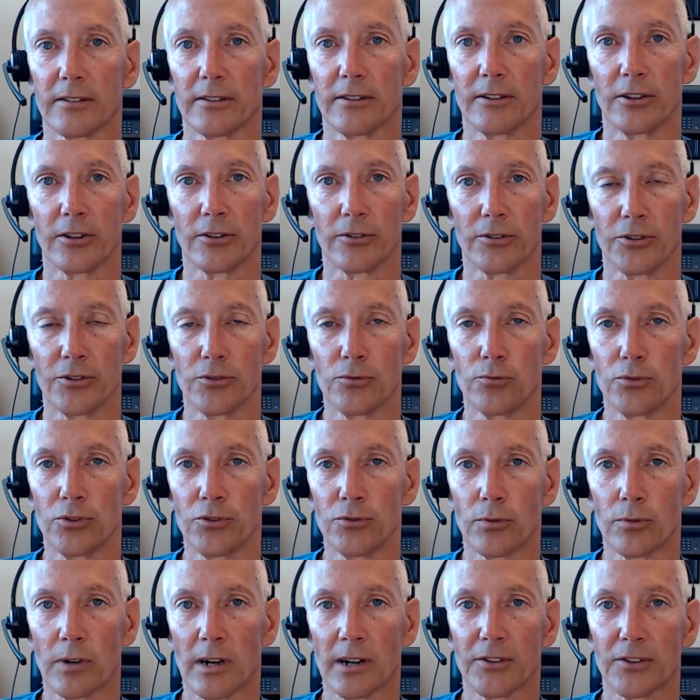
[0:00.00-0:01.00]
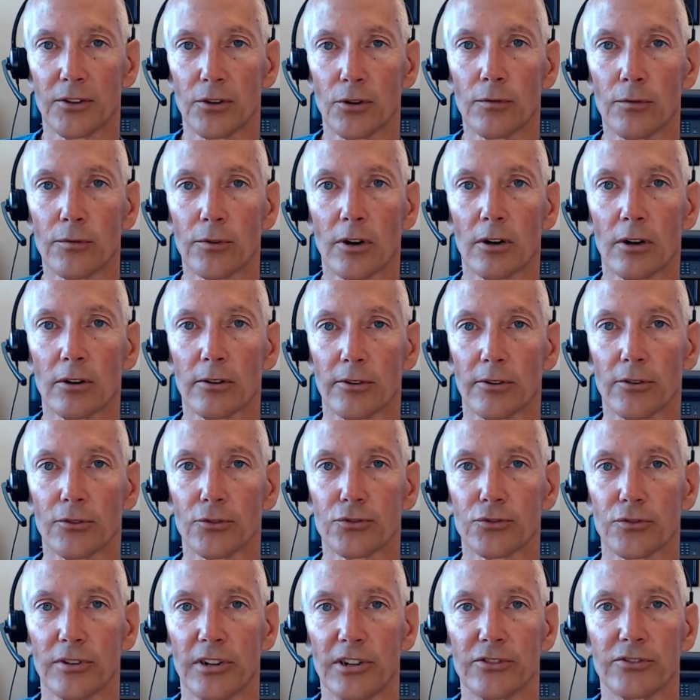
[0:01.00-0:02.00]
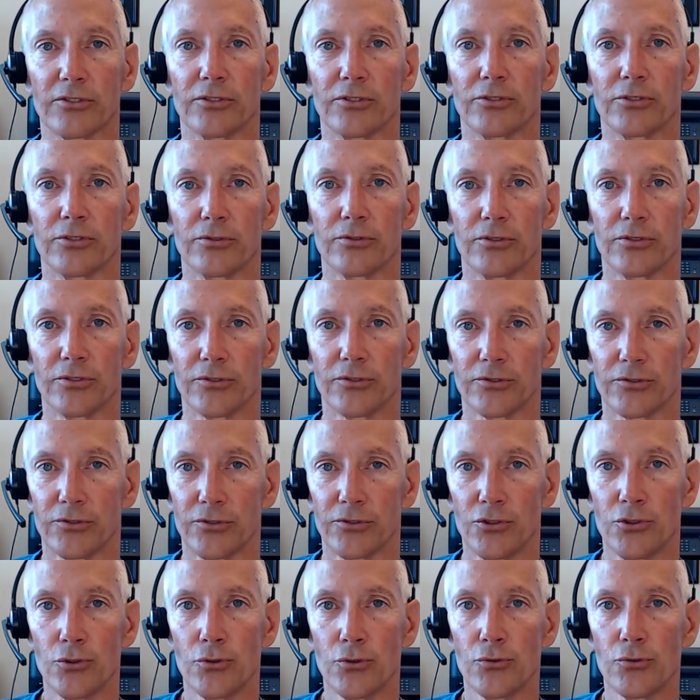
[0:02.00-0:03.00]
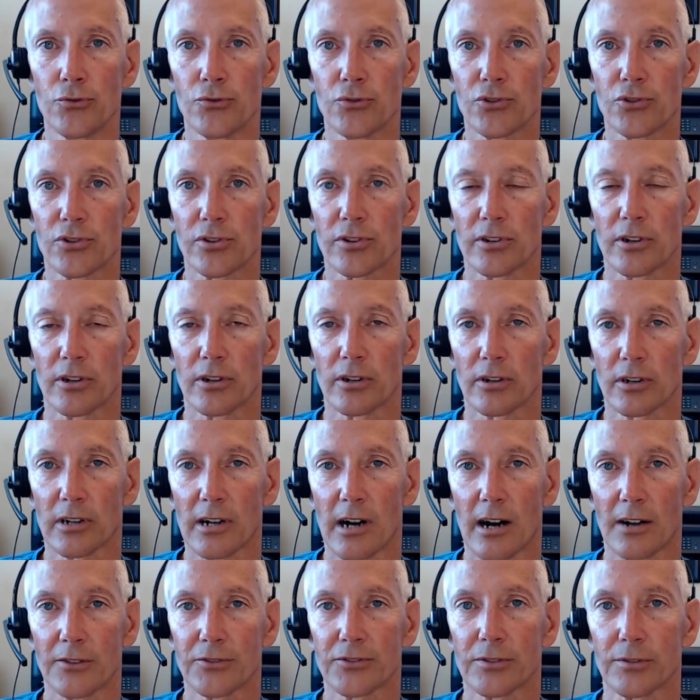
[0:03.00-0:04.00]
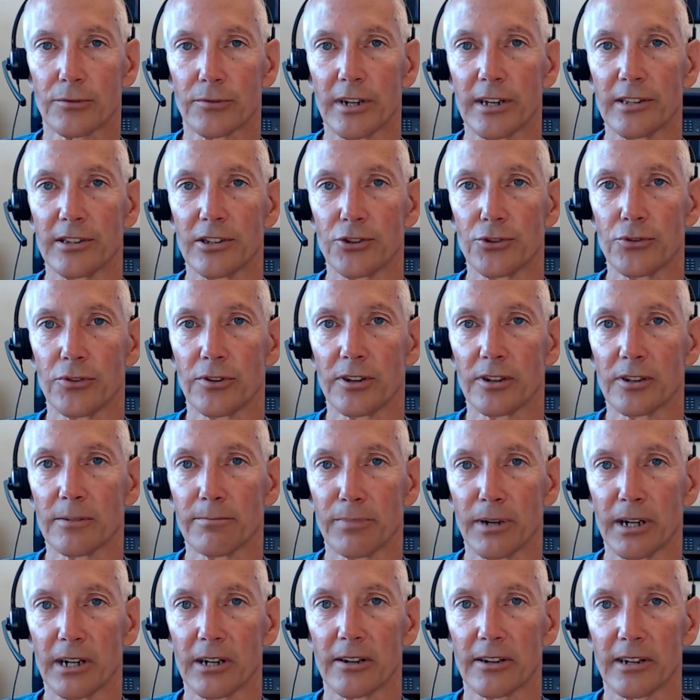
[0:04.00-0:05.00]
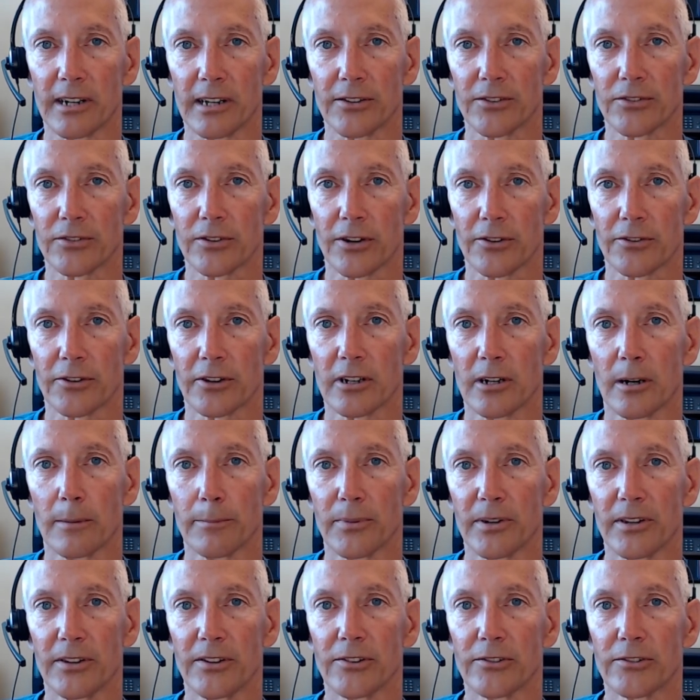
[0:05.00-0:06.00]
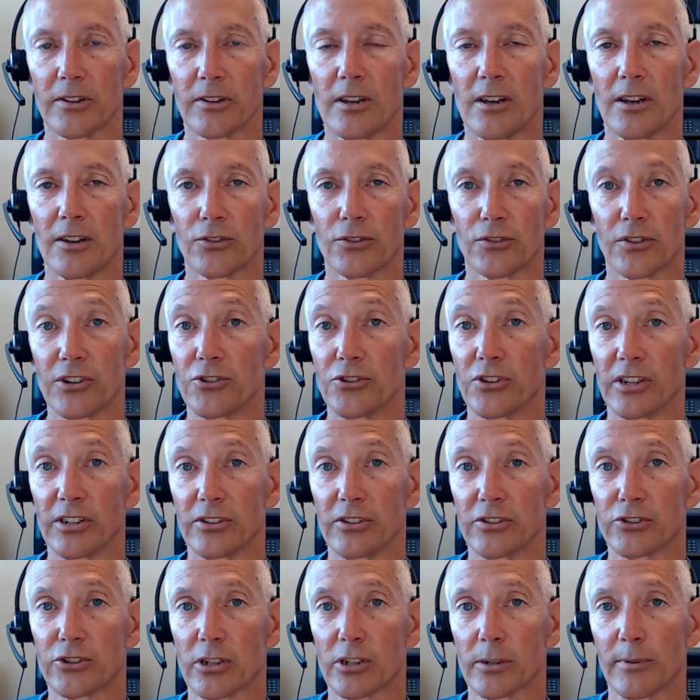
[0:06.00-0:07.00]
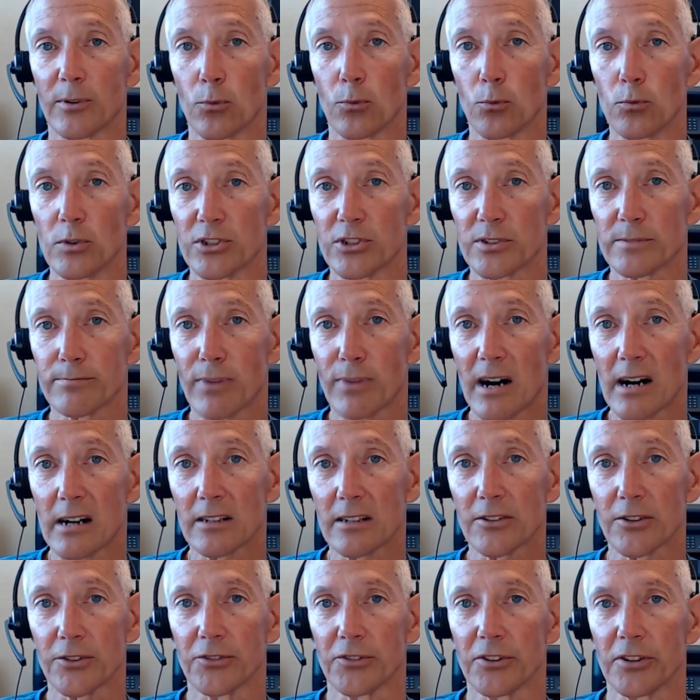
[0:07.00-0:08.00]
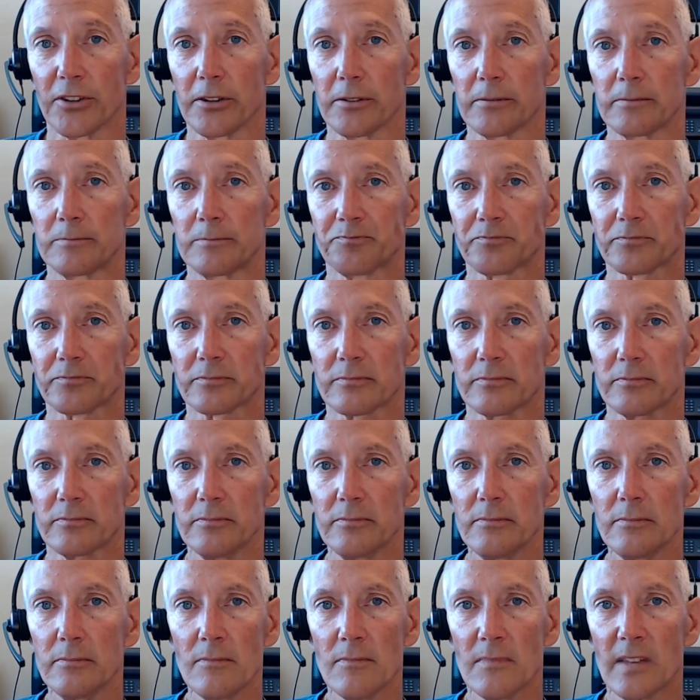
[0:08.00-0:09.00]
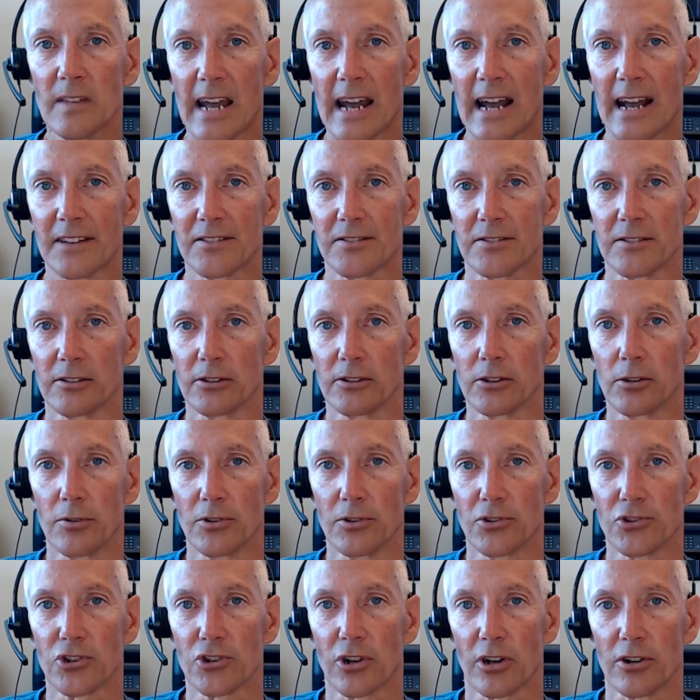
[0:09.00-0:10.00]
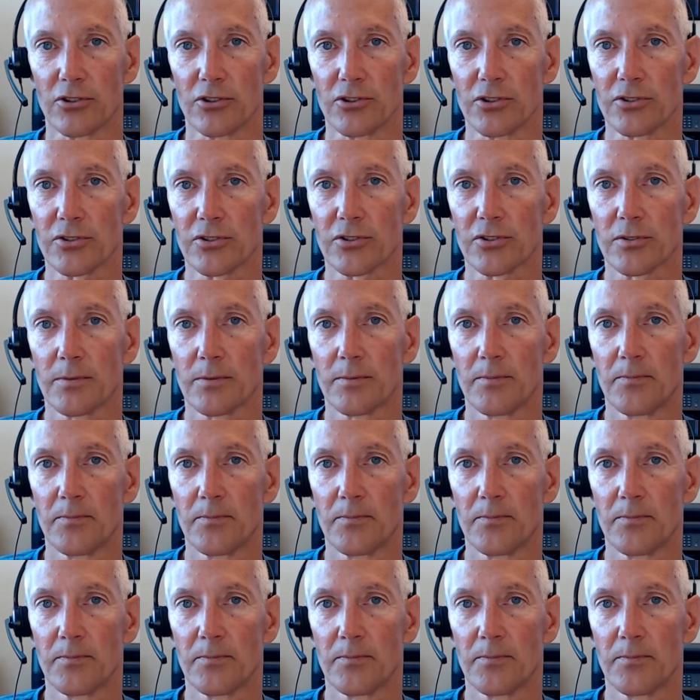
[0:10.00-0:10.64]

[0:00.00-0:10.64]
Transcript: You want the overall illustration to just use a constant rate that you can compare against other companies so that you can determine which policy has the lowest charges.